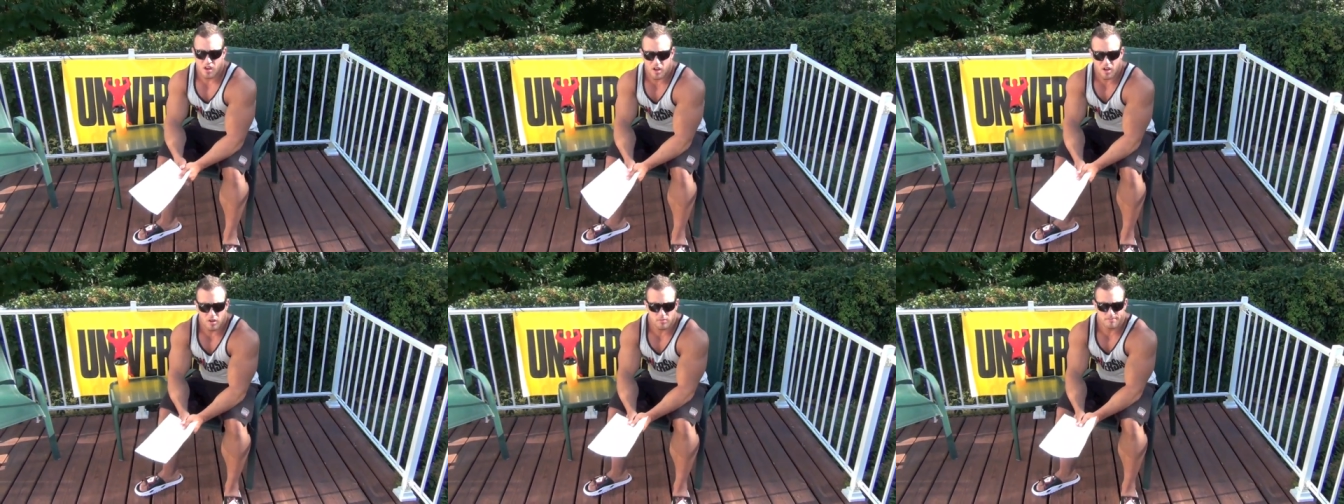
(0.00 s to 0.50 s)

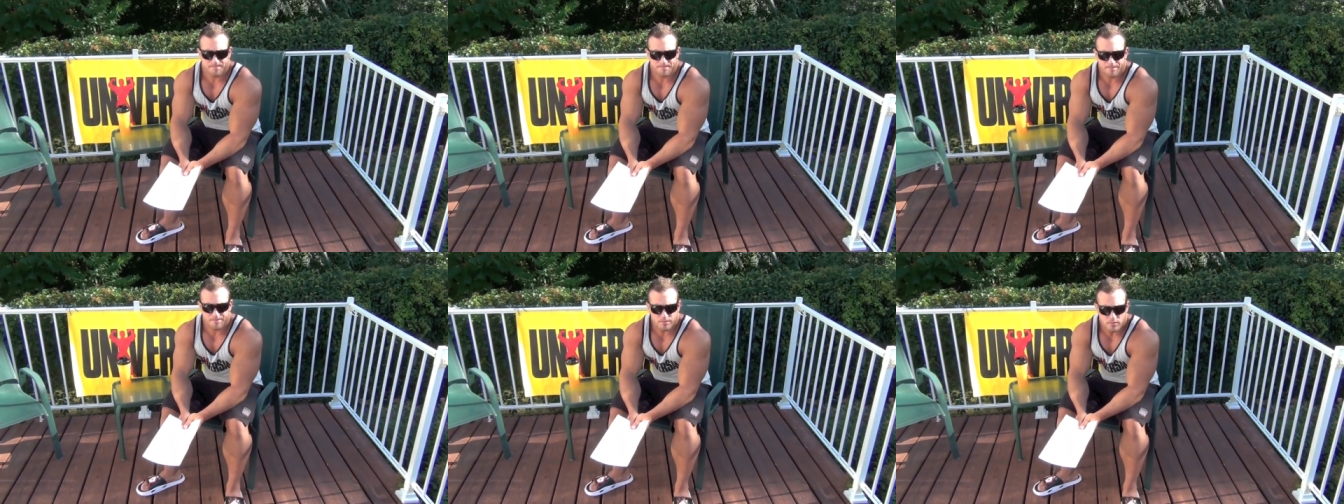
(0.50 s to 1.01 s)
Um,
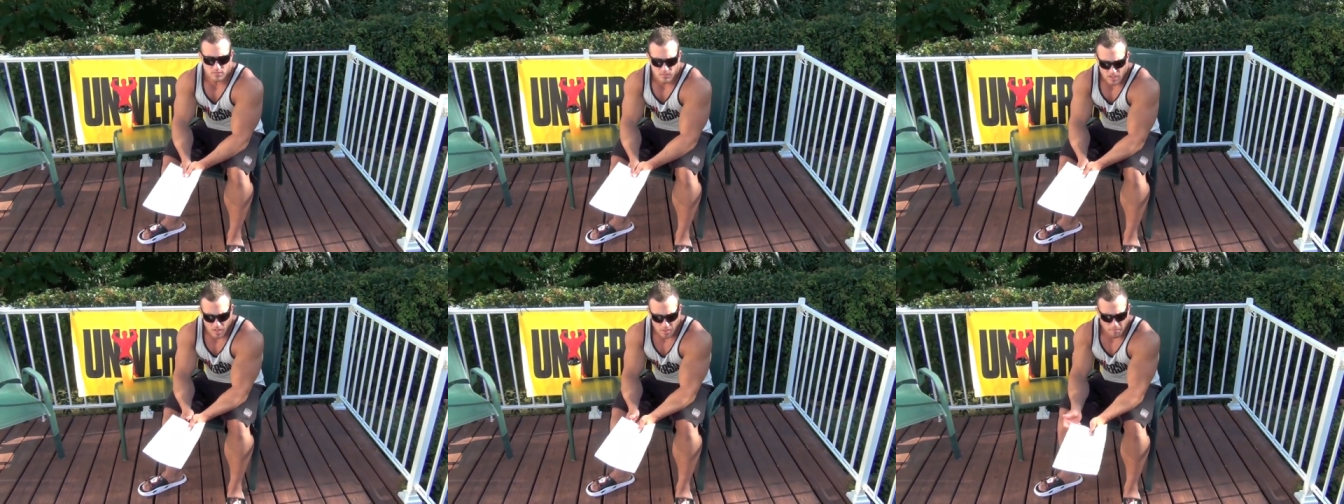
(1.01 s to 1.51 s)

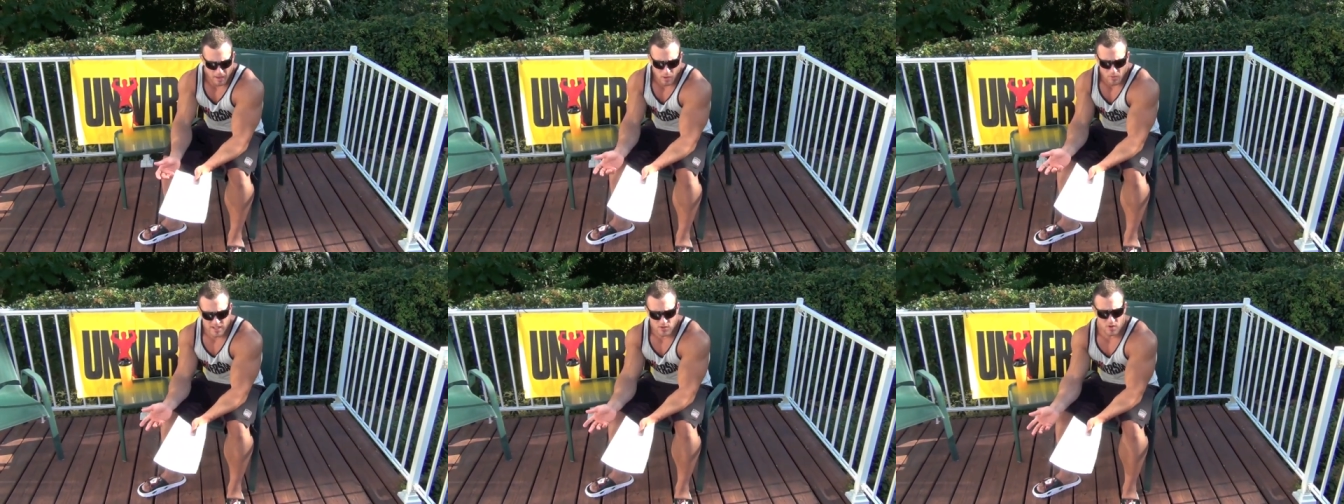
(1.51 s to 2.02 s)

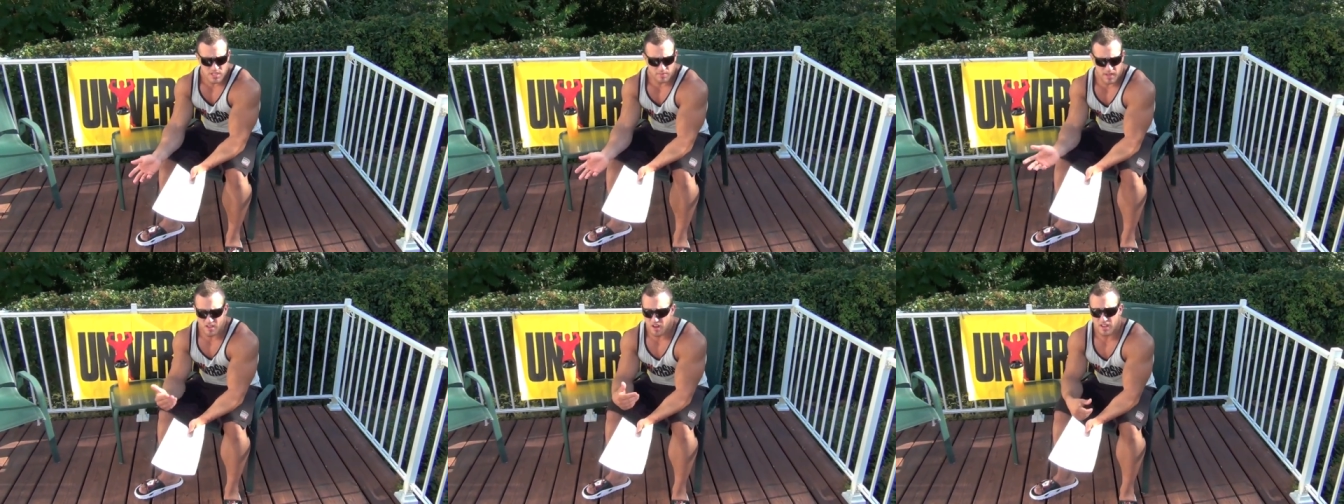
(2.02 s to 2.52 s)
back when I was
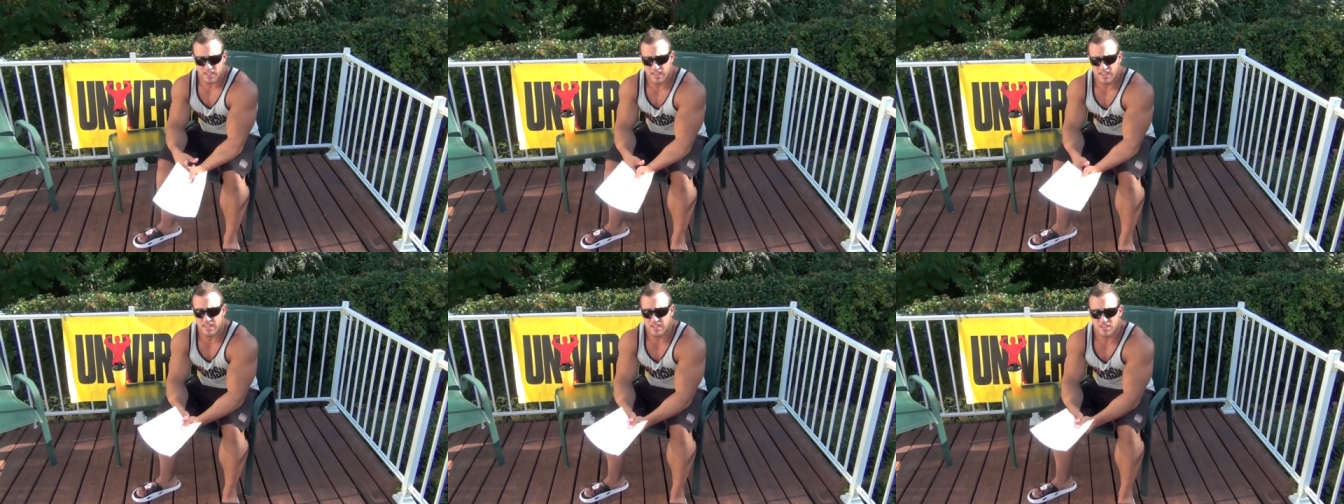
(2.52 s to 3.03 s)
playing
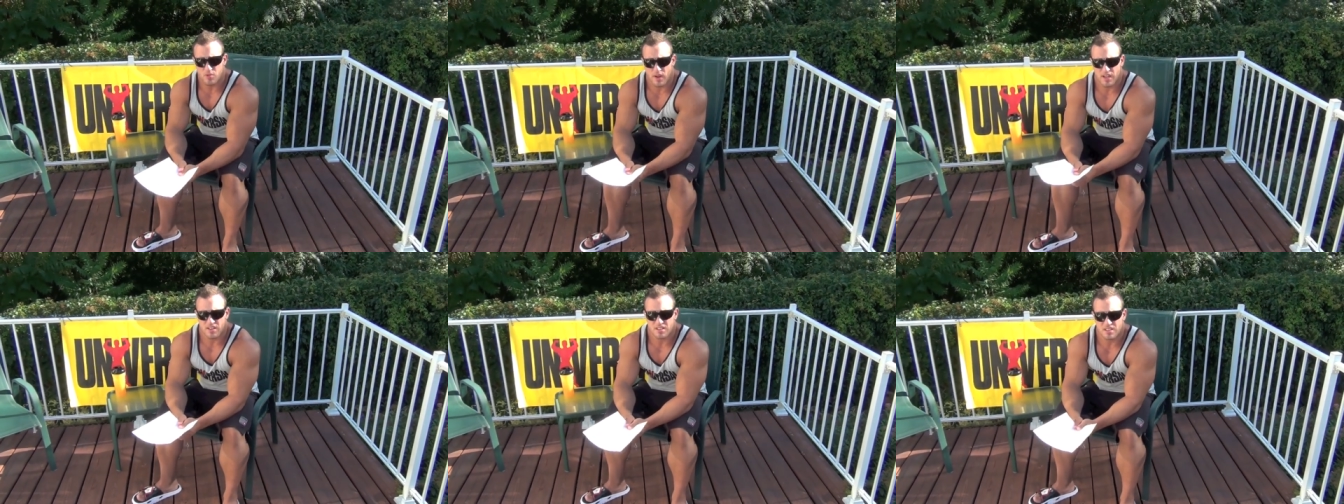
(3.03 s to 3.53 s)
hockey, I didn't
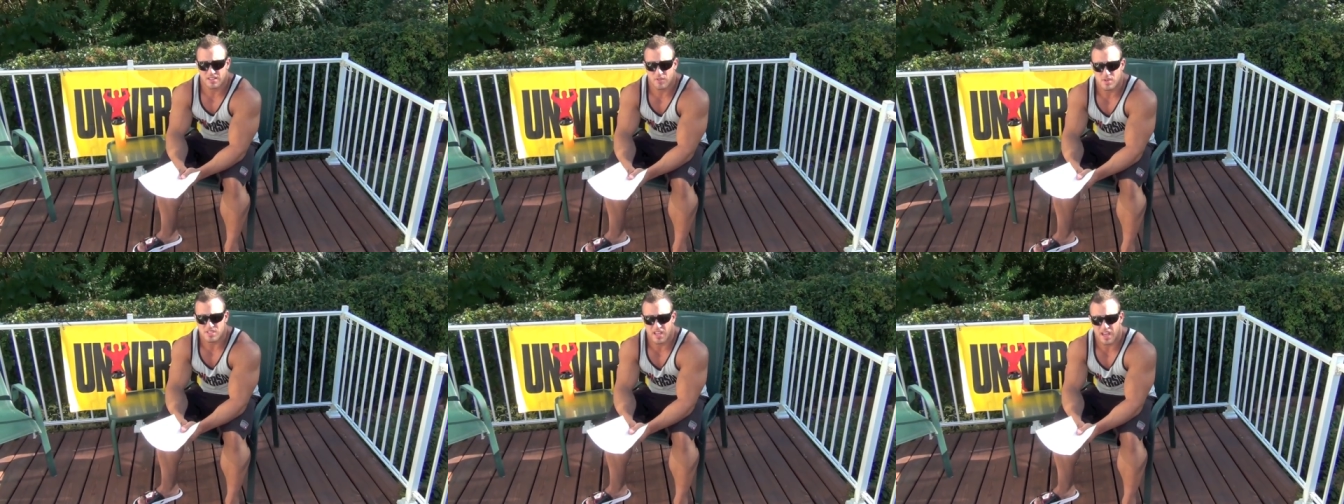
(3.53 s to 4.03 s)
train.
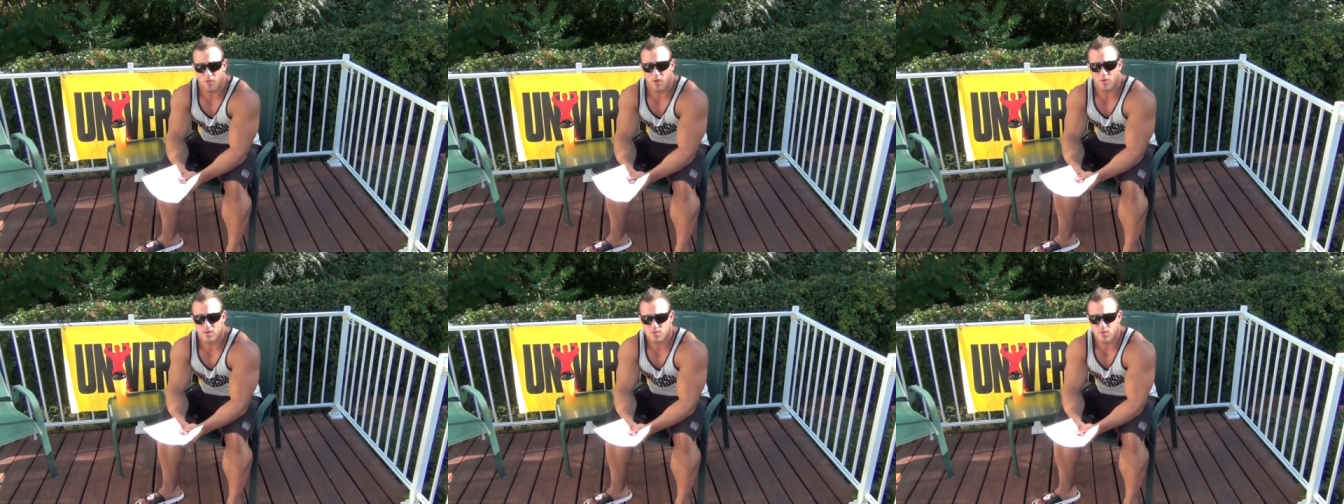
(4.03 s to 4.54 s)
It was I,
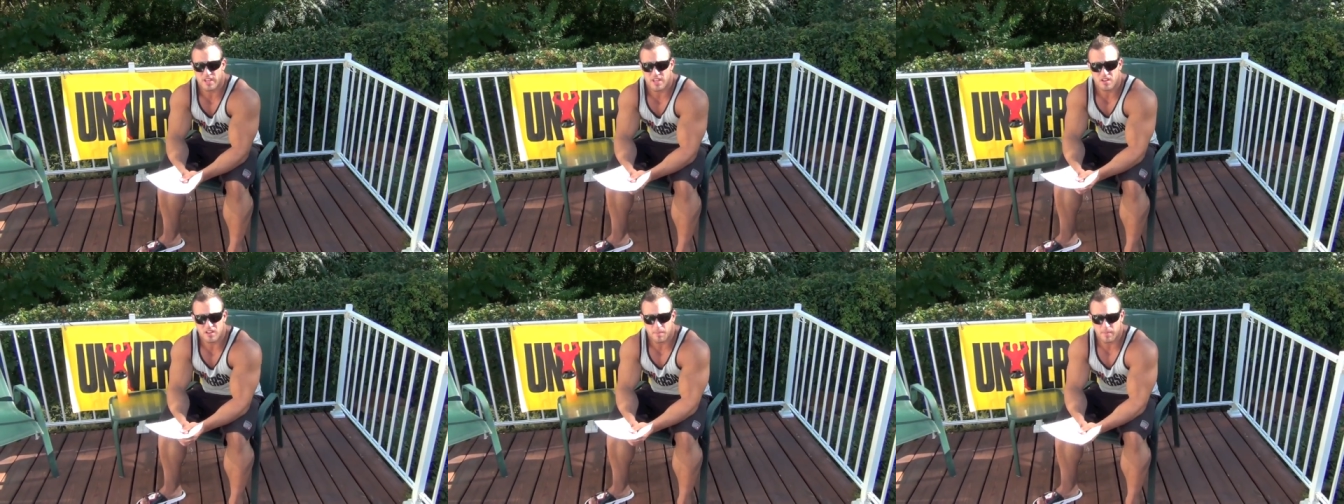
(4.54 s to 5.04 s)
I was really
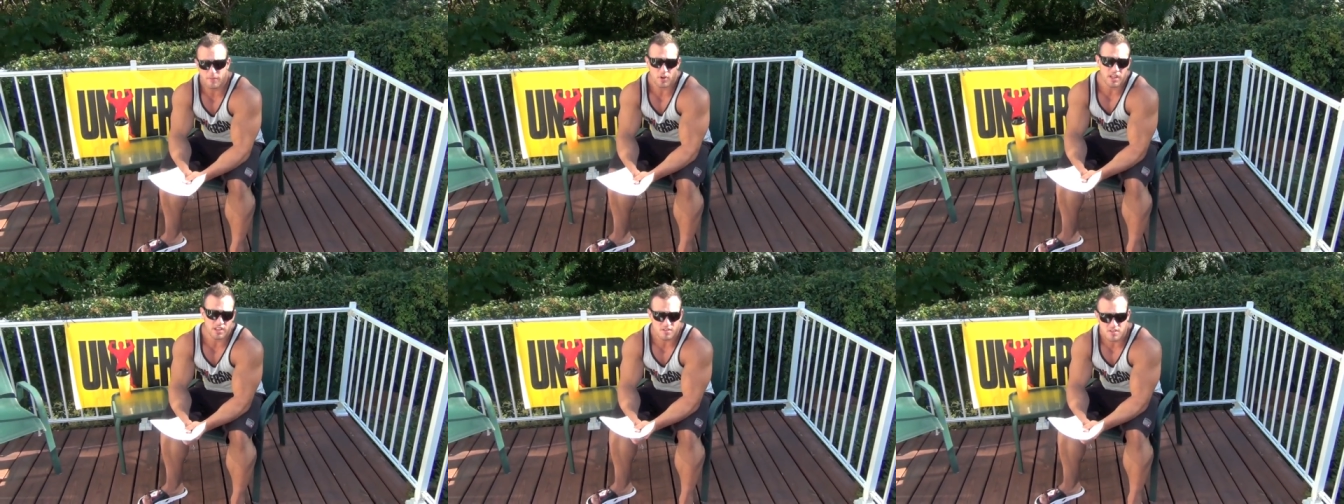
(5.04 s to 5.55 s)
young. I played for
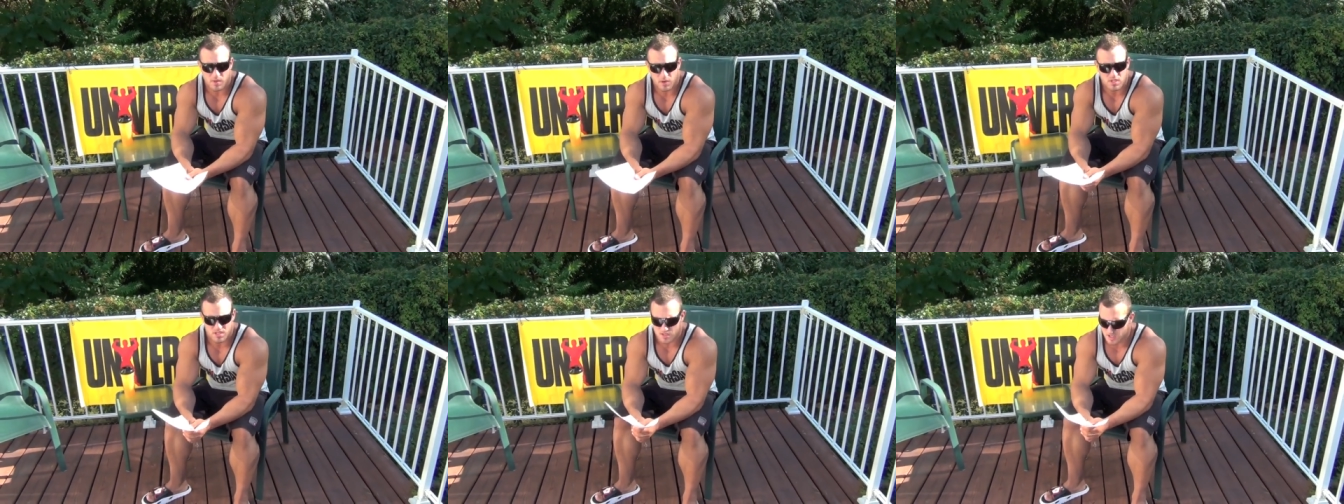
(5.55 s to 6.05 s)
eight years, so I
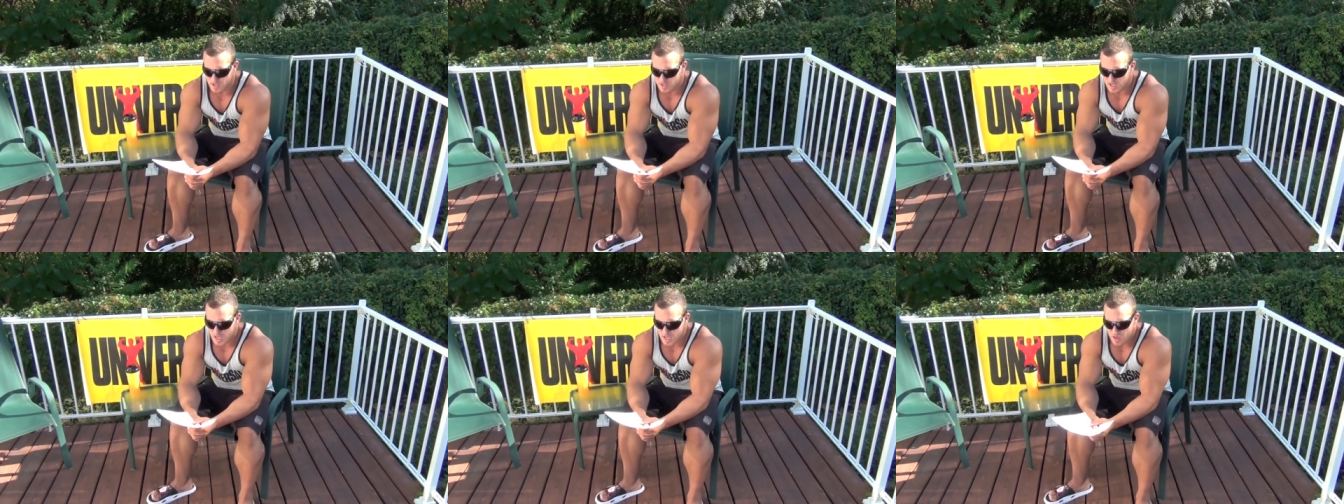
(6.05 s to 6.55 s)
was
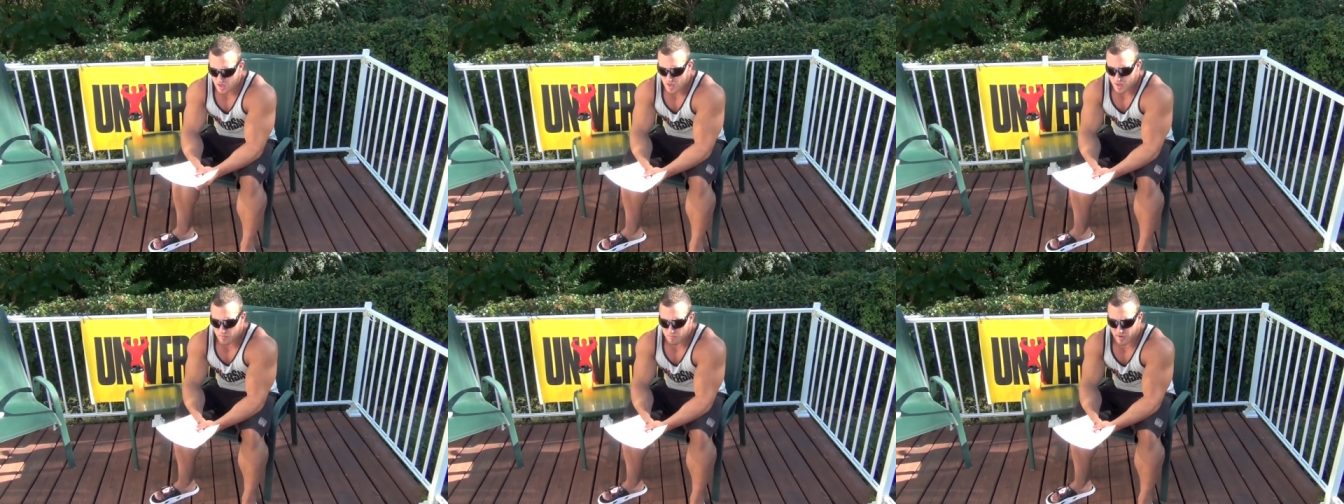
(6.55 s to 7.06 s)
young.
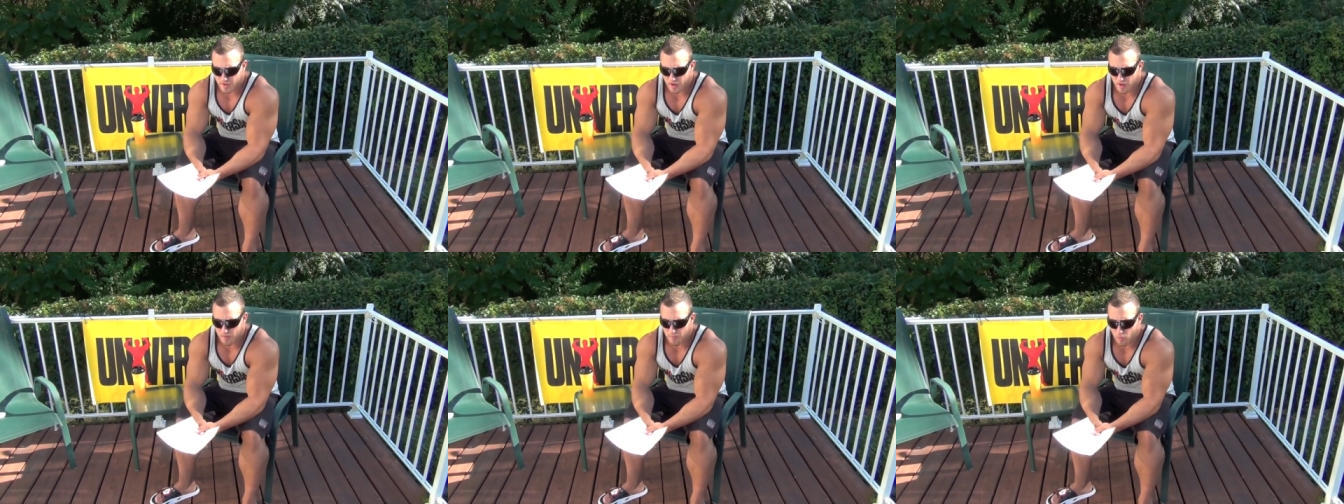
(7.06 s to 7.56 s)
But
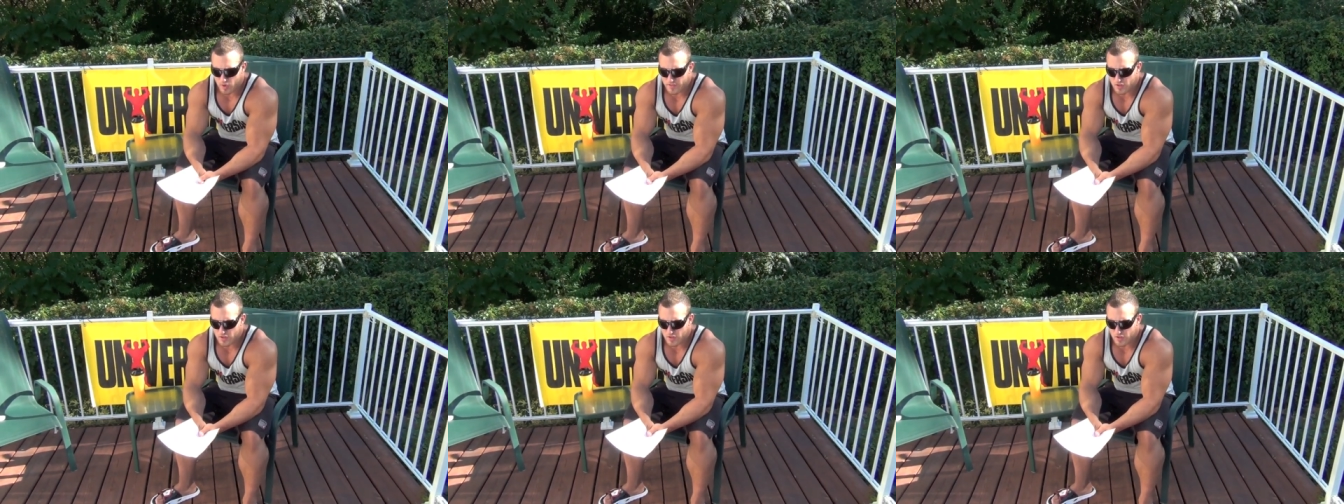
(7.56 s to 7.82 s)
um, one